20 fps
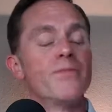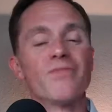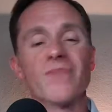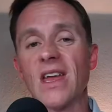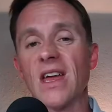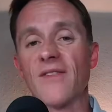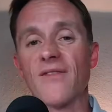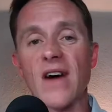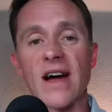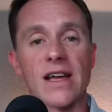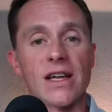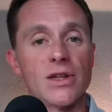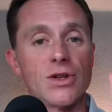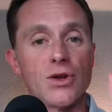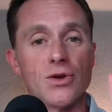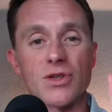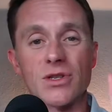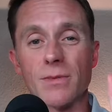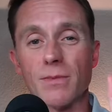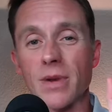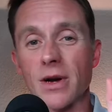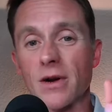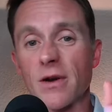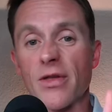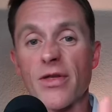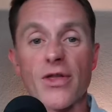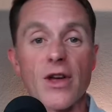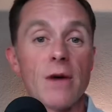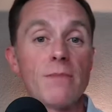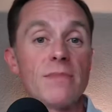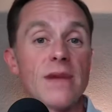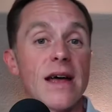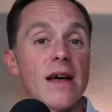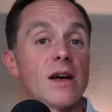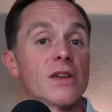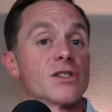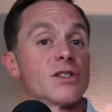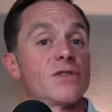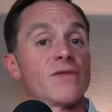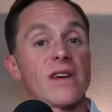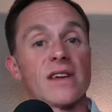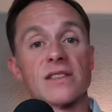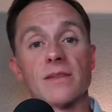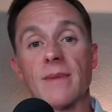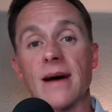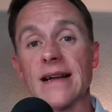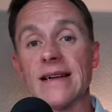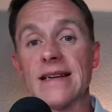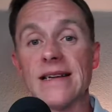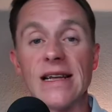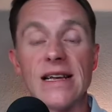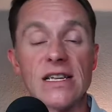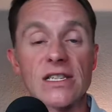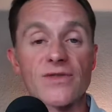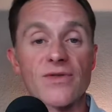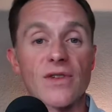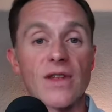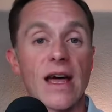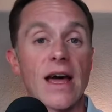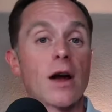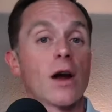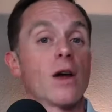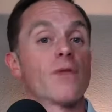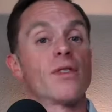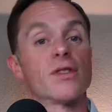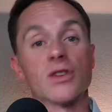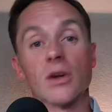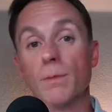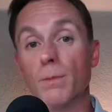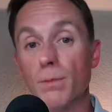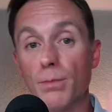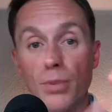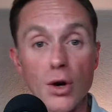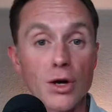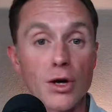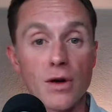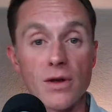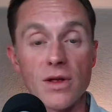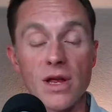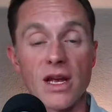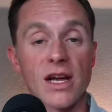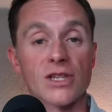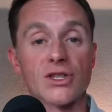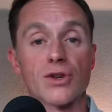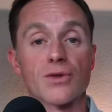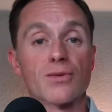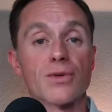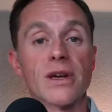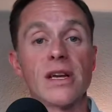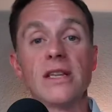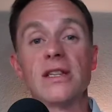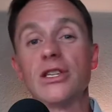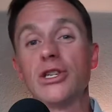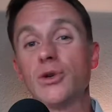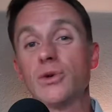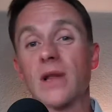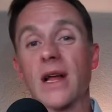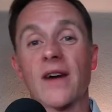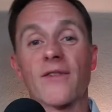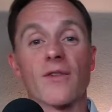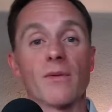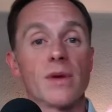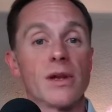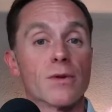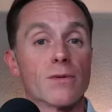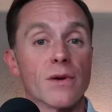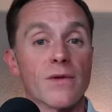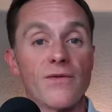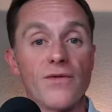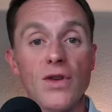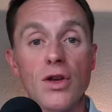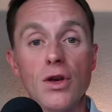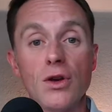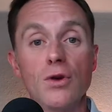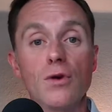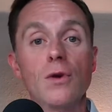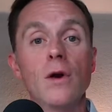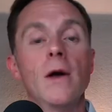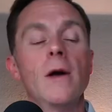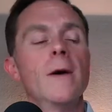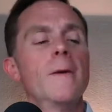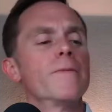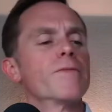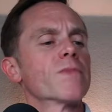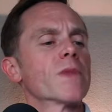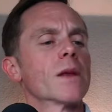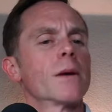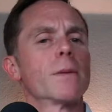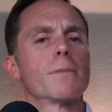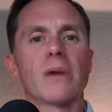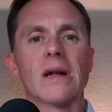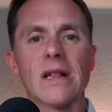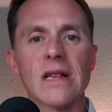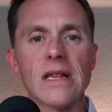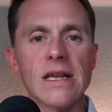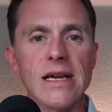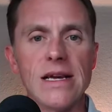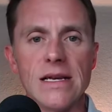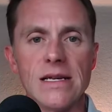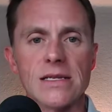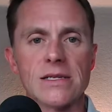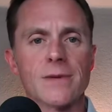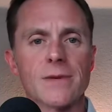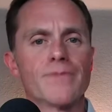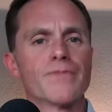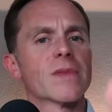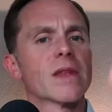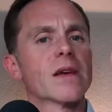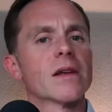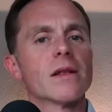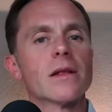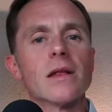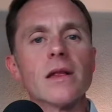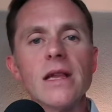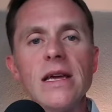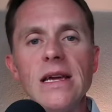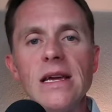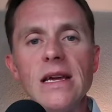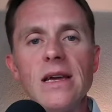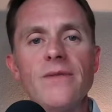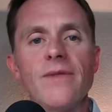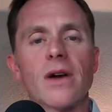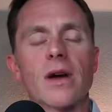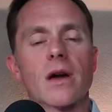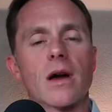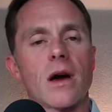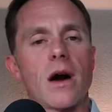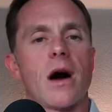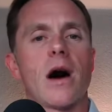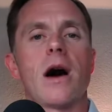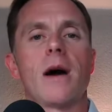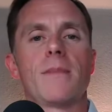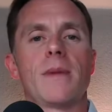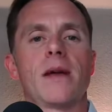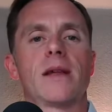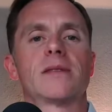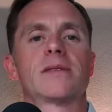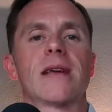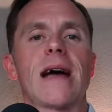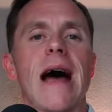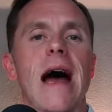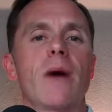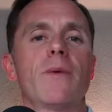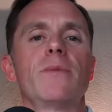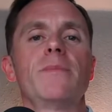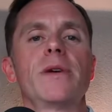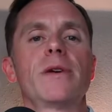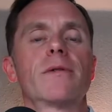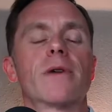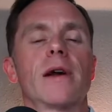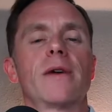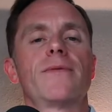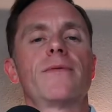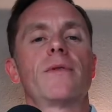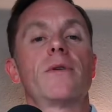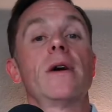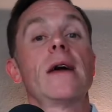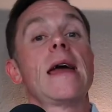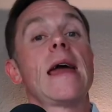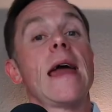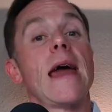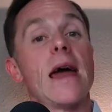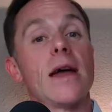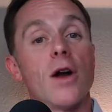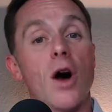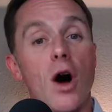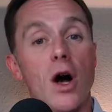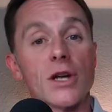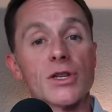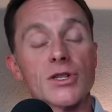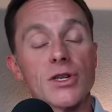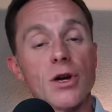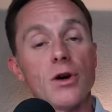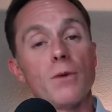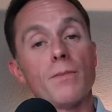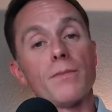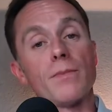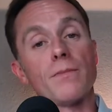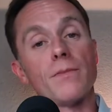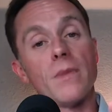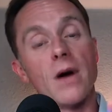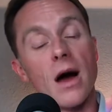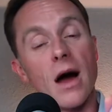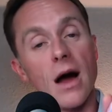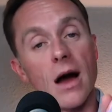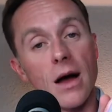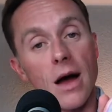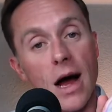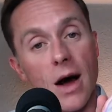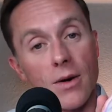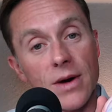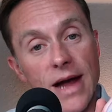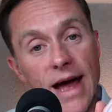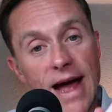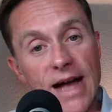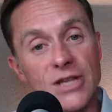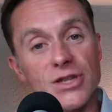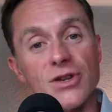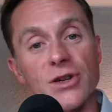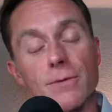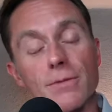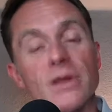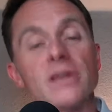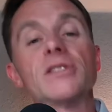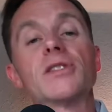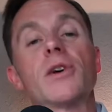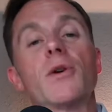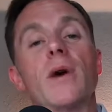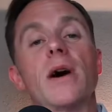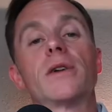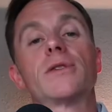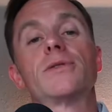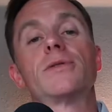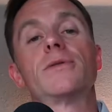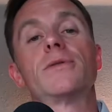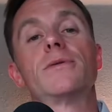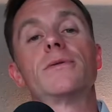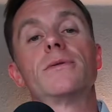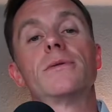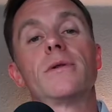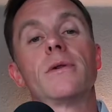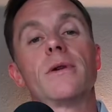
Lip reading: if I could do some better thumbnails and you've got some ideas for that, if there's a book you think I should read that you'd like for me to review, please leave comments. I would be grateful. And also, I would ask you to please go out to